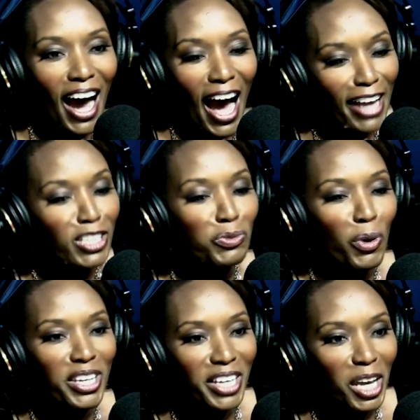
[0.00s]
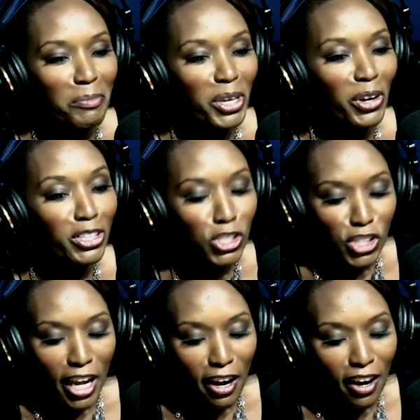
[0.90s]
I just wanted to come here and
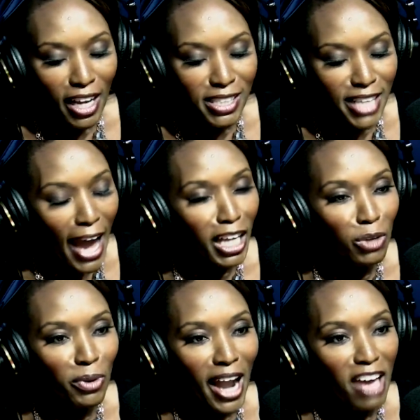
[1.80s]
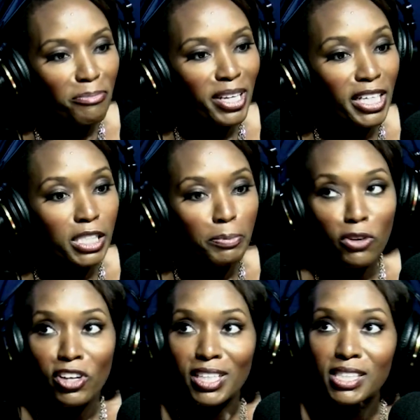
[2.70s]
share exactly what I've been
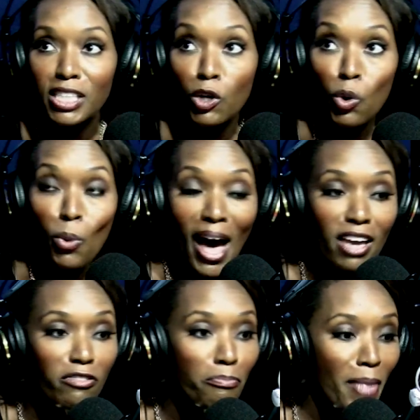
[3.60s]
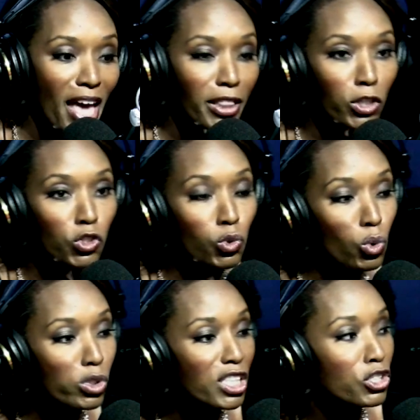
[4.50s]
experiencing, who I have met, the
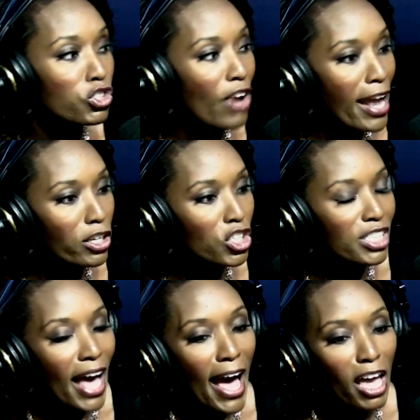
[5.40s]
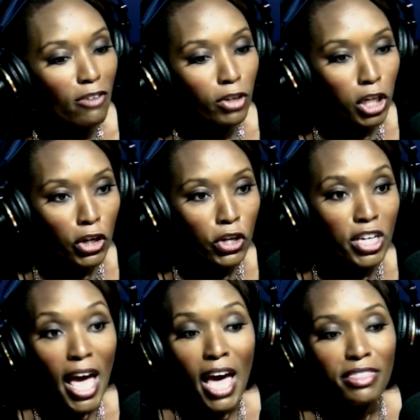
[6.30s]
tools and strategies I have
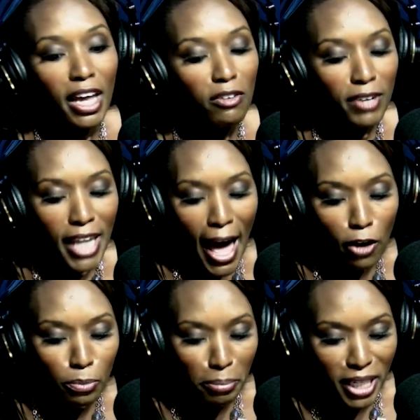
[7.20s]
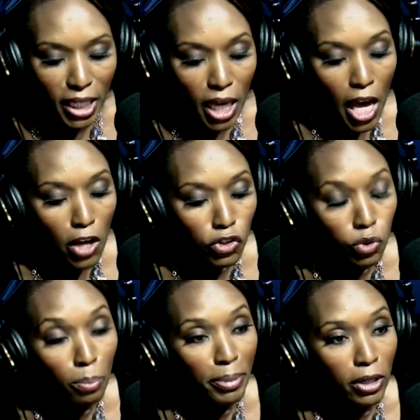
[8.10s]
learned that have allowed me
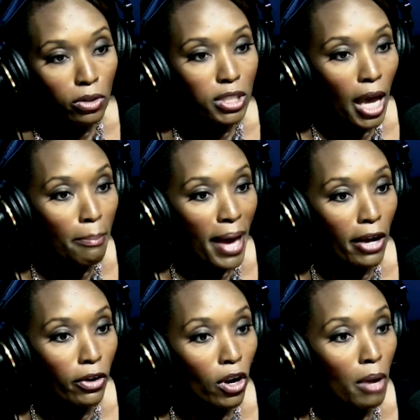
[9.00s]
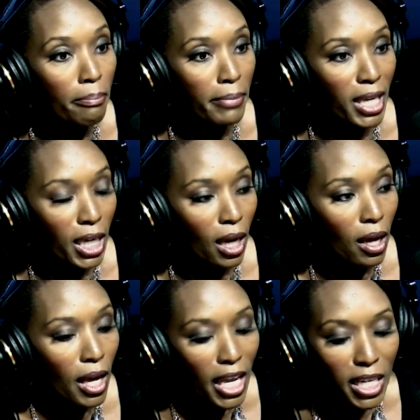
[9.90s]
to build a better me.
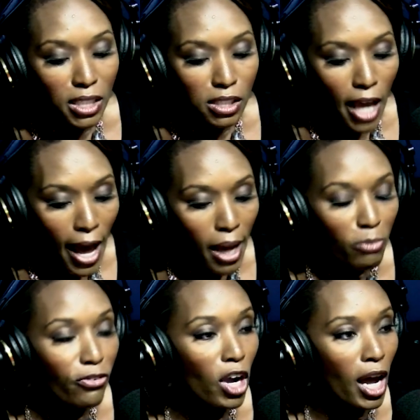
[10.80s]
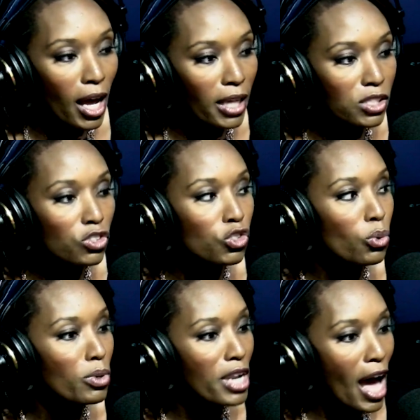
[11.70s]
It is time for us
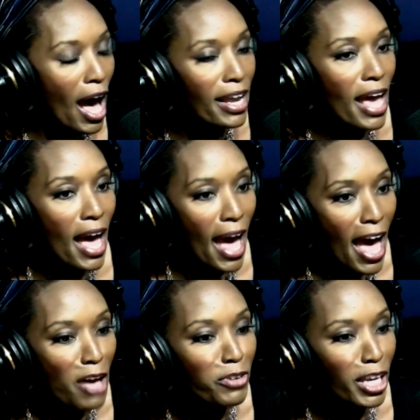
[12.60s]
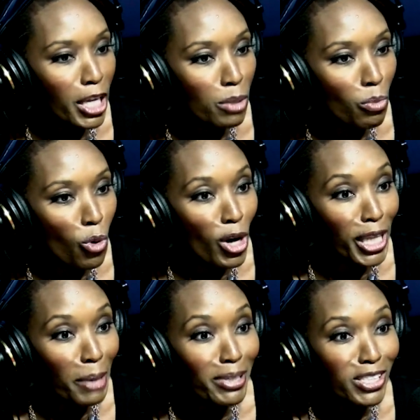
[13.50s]
to not have any more
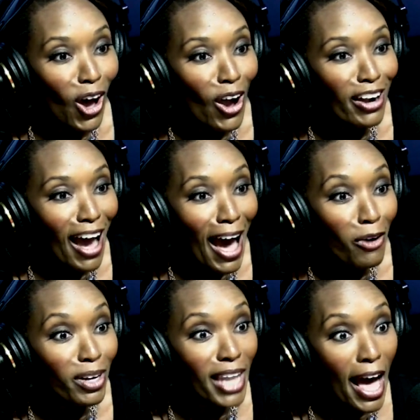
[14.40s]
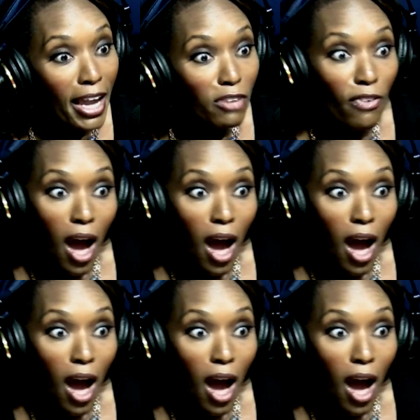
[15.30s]
limits on our life.